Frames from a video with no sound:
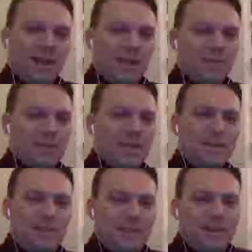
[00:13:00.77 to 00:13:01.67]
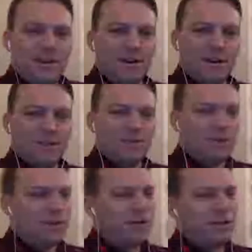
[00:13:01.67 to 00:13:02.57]
I'm glad to be here. Sorry I
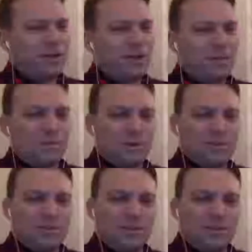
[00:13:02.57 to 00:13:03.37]
couldn't come in person.